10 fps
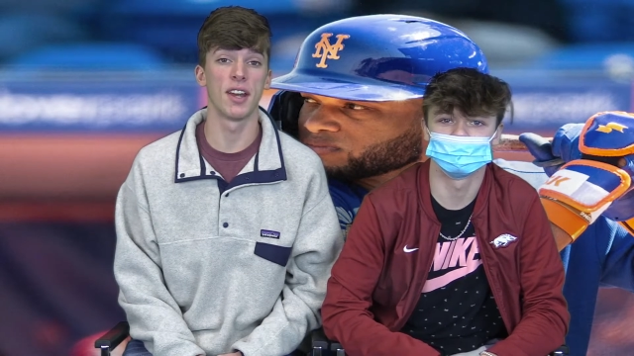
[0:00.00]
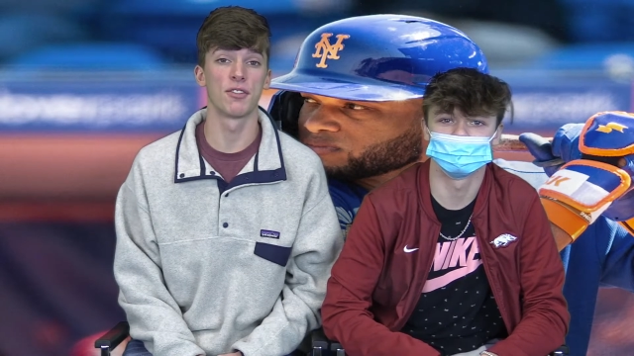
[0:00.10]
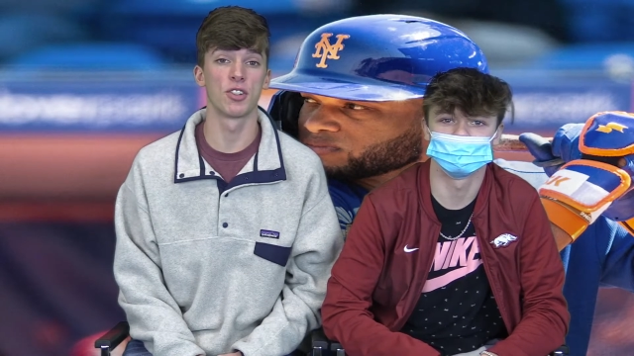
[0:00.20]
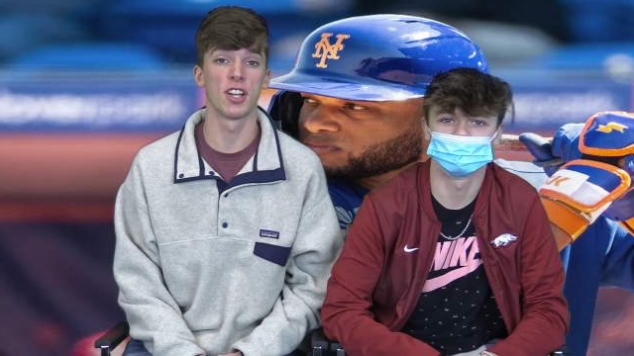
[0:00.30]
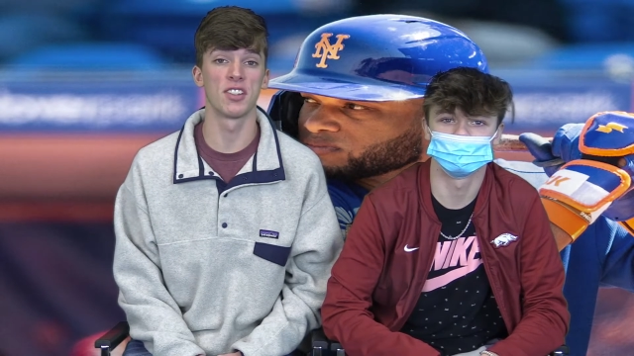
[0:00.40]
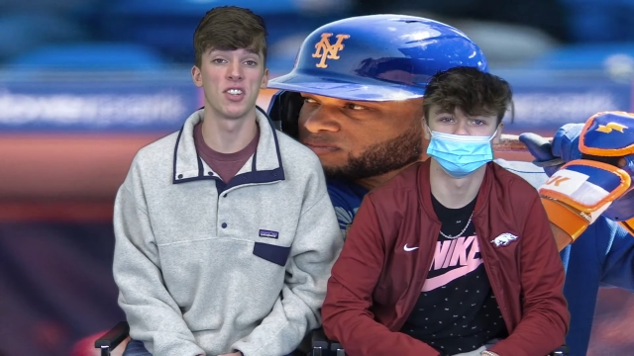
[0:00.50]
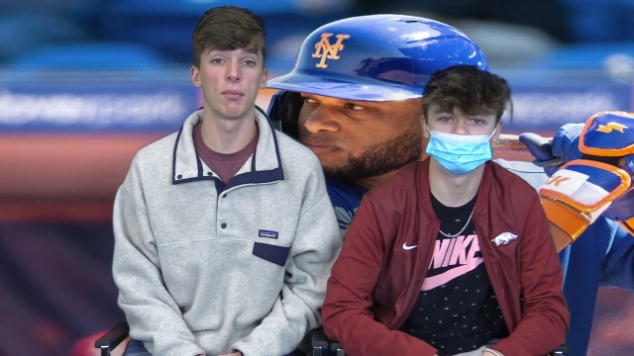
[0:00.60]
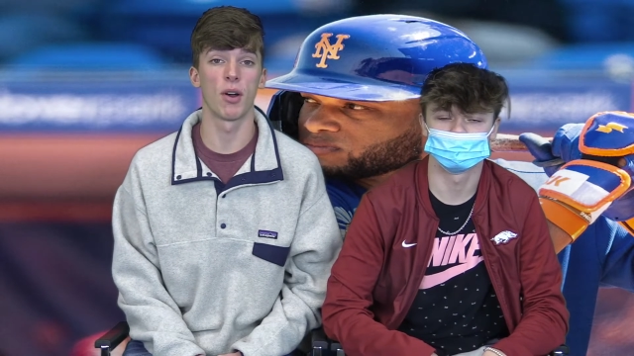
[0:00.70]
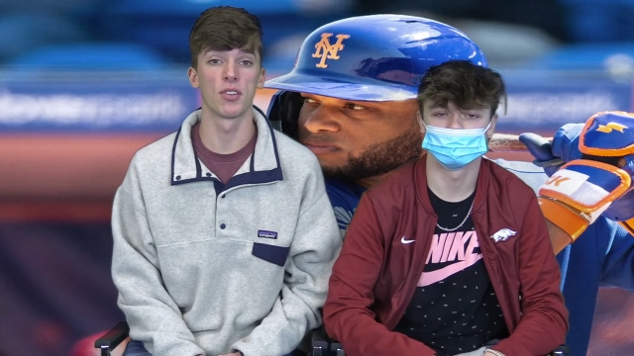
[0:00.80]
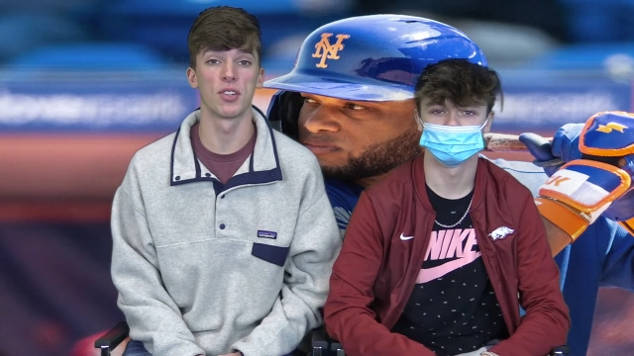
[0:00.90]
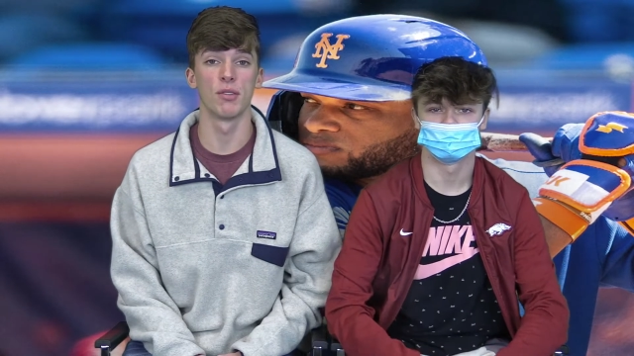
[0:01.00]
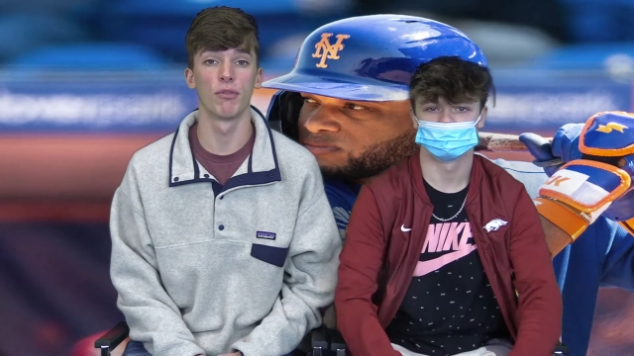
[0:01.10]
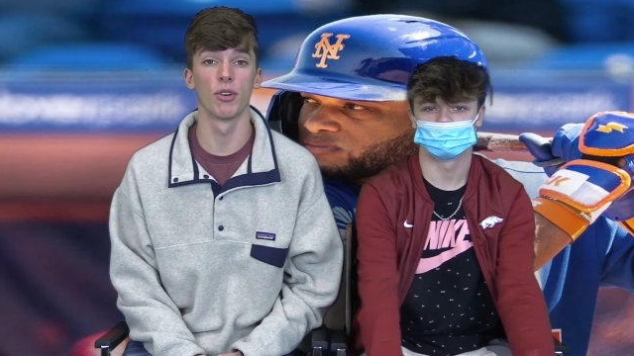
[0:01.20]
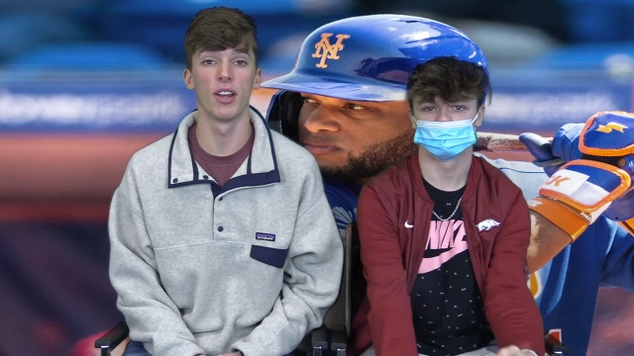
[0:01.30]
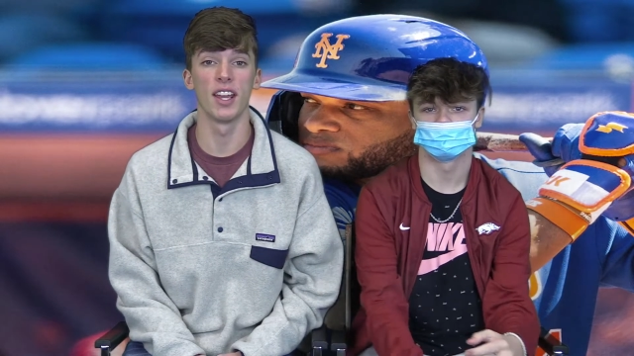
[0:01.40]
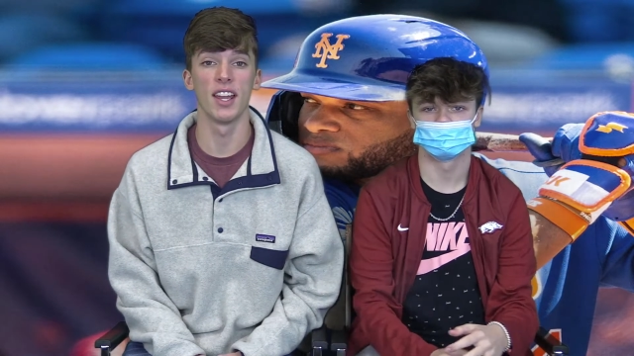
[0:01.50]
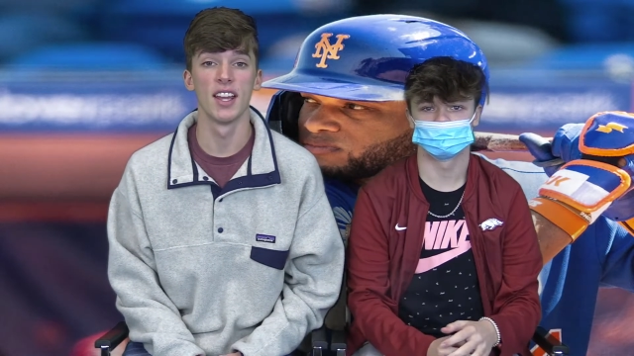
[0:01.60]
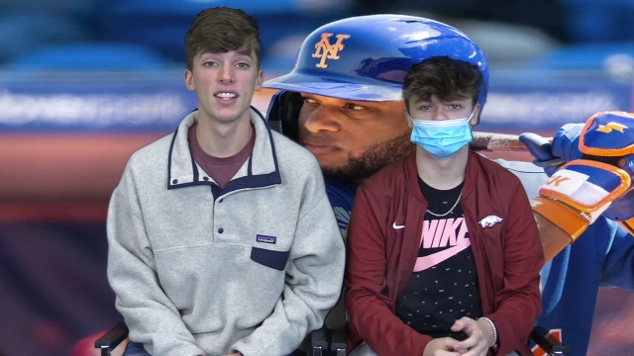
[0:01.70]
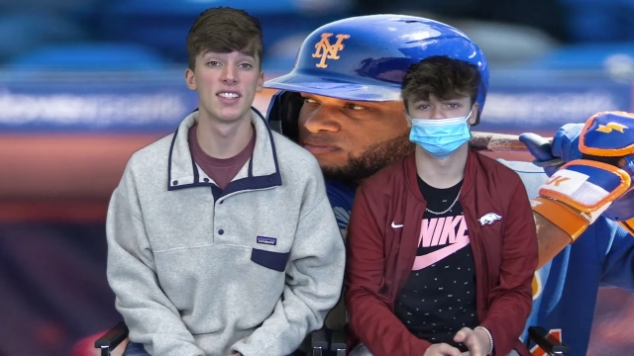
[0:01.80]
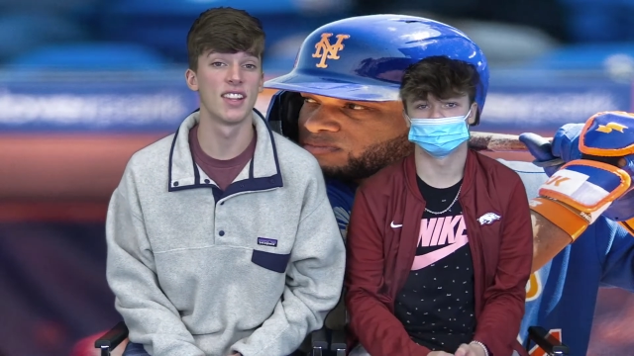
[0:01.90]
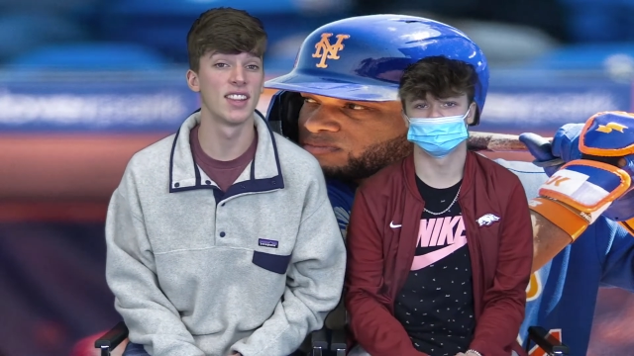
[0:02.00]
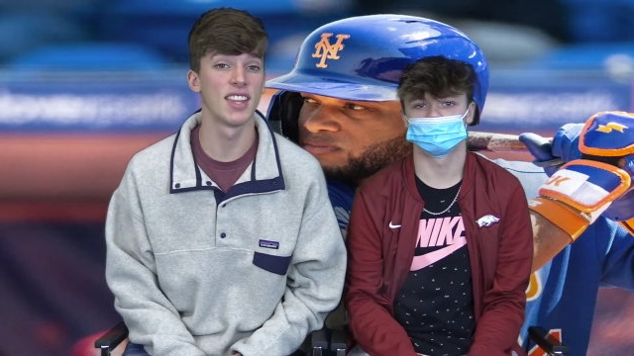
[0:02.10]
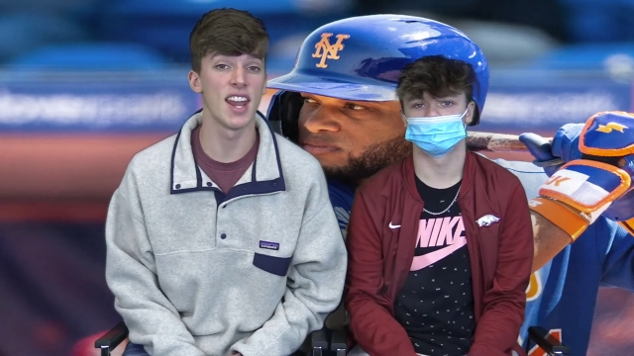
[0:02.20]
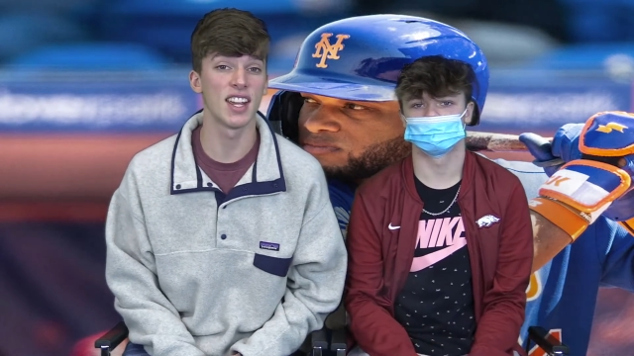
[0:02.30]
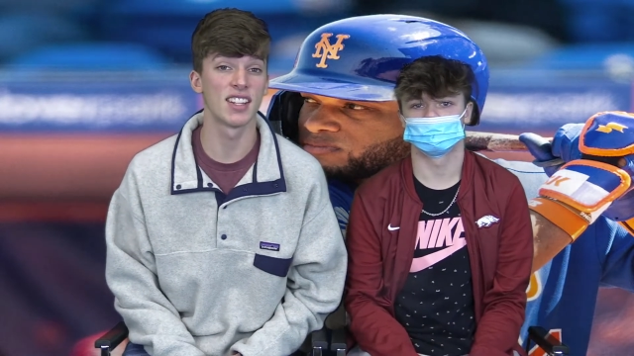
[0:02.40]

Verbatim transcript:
Speaker 1: after testing positive for a synthetic